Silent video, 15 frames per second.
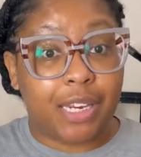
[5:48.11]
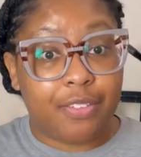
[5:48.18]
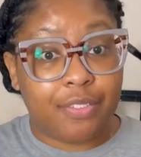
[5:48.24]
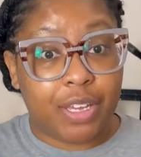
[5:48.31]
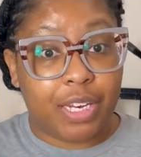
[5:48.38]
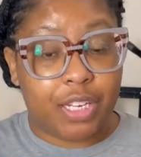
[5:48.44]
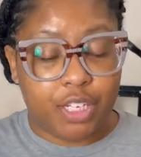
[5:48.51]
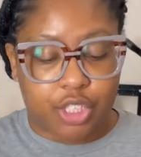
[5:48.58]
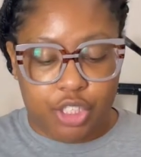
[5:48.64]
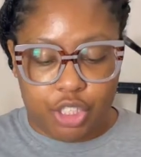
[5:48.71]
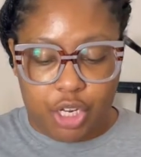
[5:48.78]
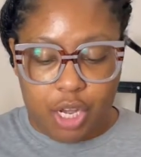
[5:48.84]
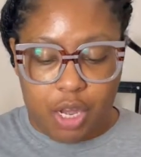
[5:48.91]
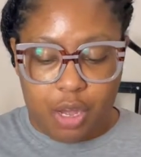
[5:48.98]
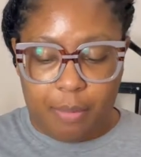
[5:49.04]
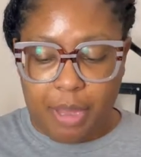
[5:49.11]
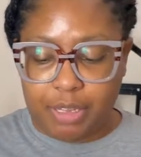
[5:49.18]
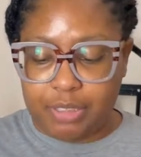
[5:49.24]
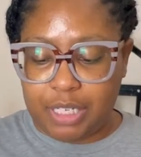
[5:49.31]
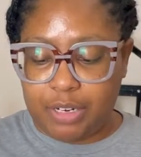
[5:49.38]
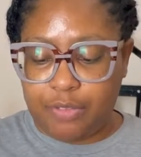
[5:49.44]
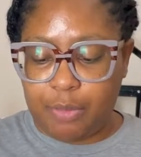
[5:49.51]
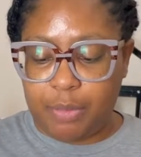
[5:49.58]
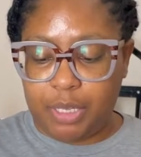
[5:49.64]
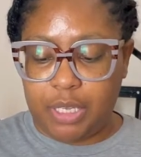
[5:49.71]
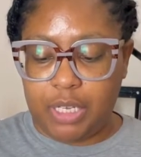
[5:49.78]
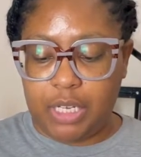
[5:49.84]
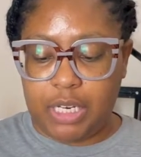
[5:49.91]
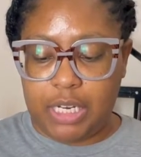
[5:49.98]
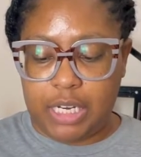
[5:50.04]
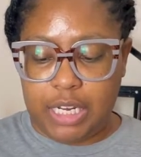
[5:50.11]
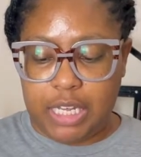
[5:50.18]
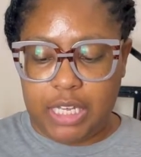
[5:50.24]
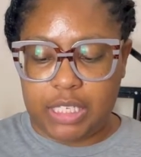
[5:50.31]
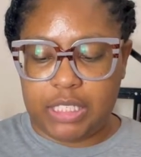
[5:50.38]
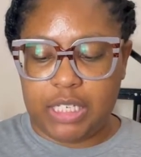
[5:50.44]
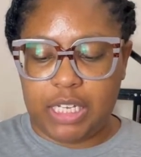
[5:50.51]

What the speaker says: advantage, outside of it being a knit,